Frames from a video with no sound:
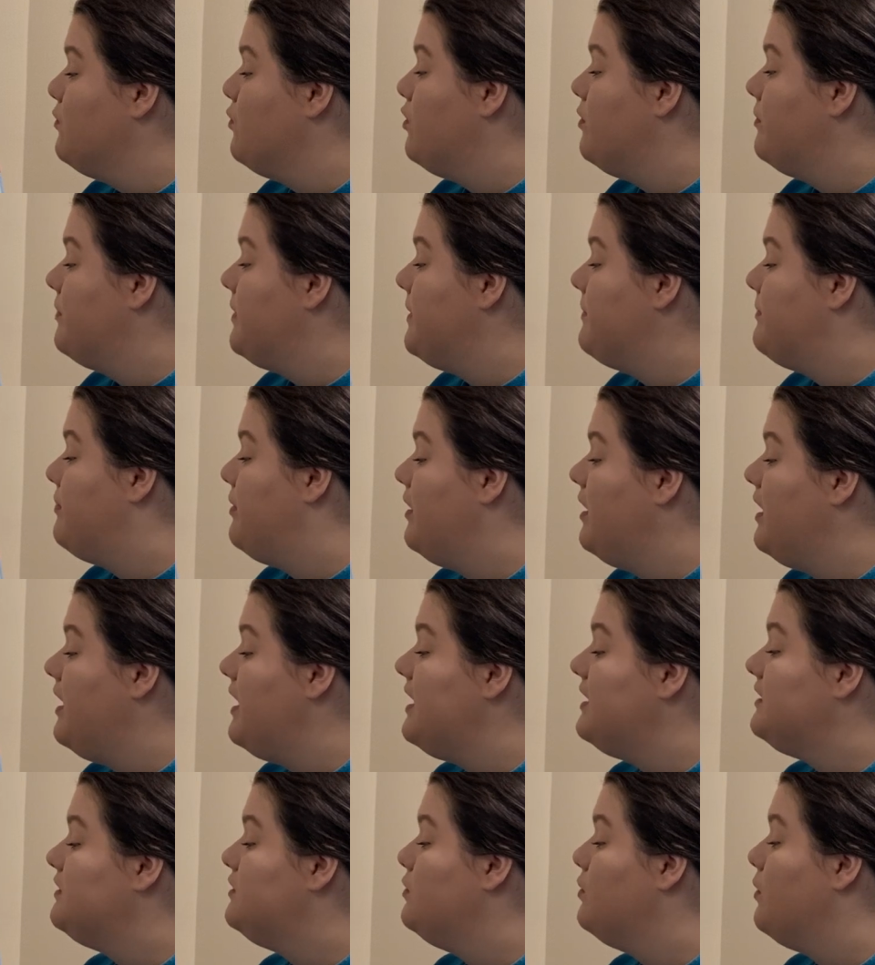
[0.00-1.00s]
will be put
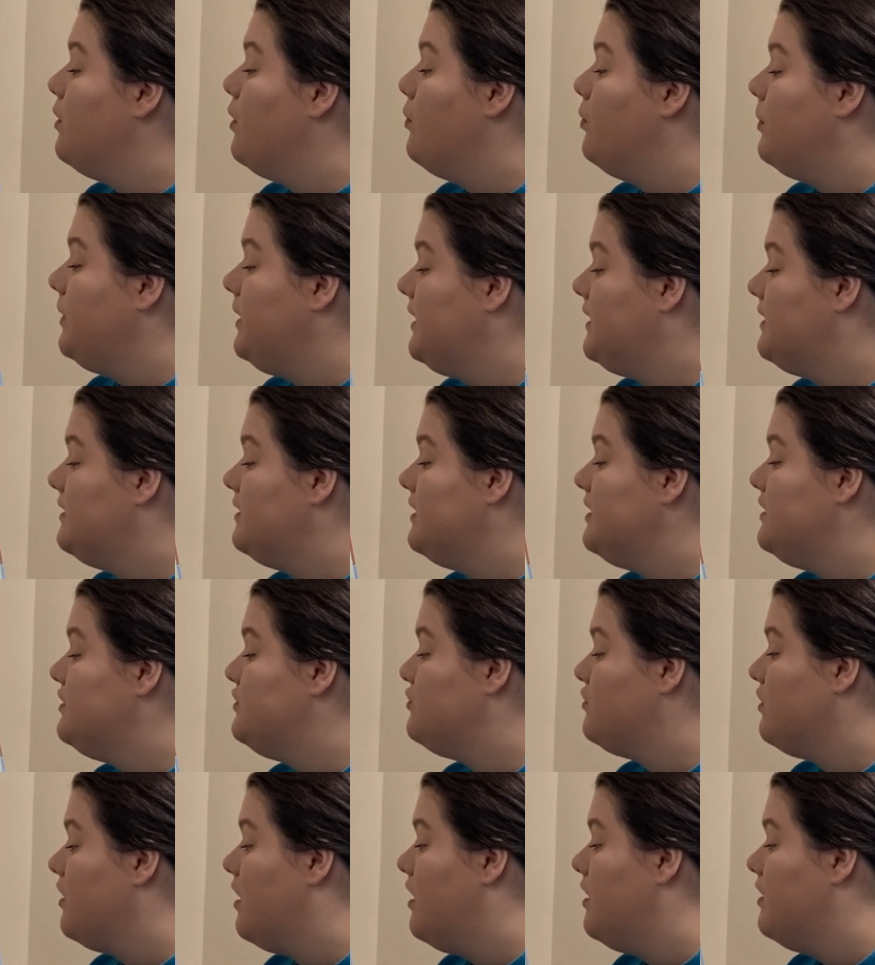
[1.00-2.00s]
into a weekly
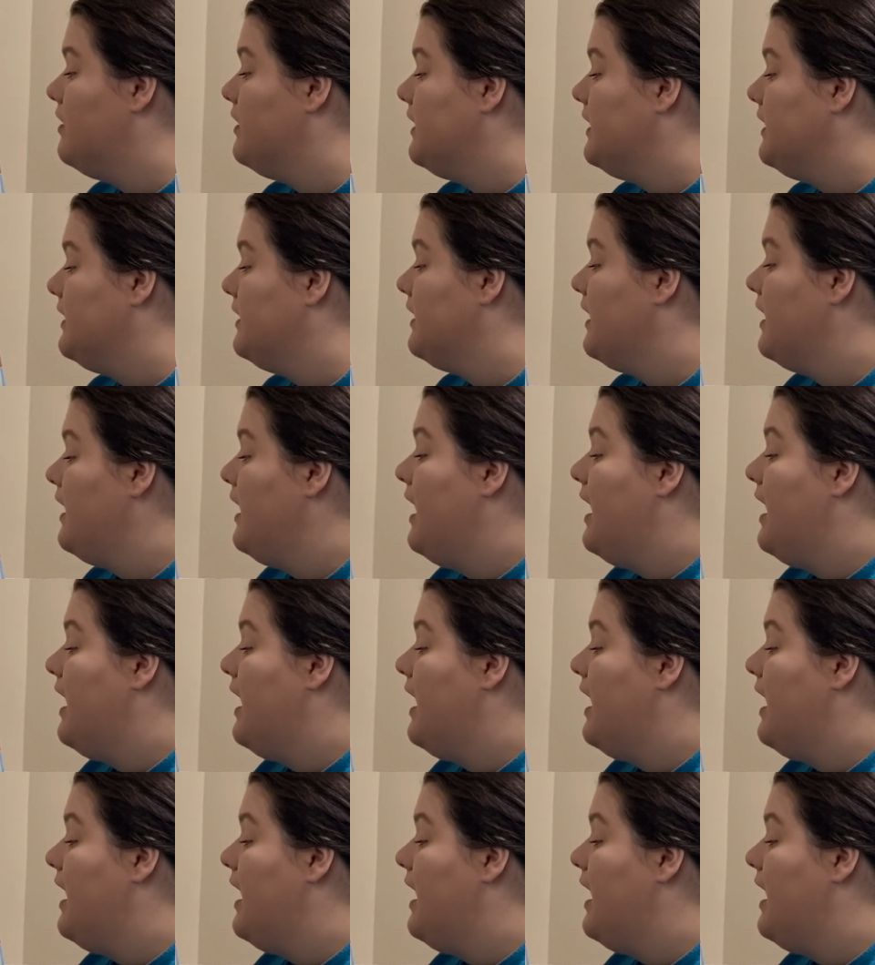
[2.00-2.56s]
drawing,